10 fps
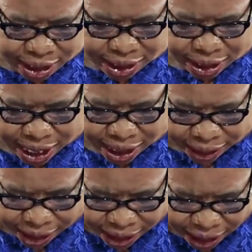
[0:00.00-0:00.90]
the
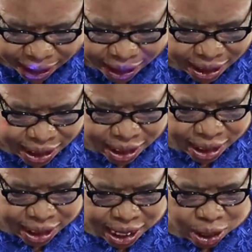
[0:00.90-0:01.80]
destiny
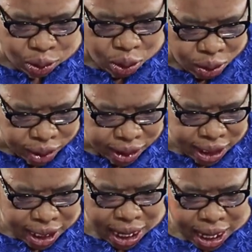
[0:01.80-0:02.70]
that God
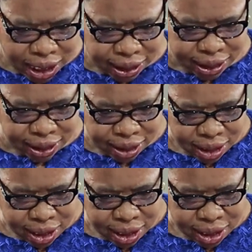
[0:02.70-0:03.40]
has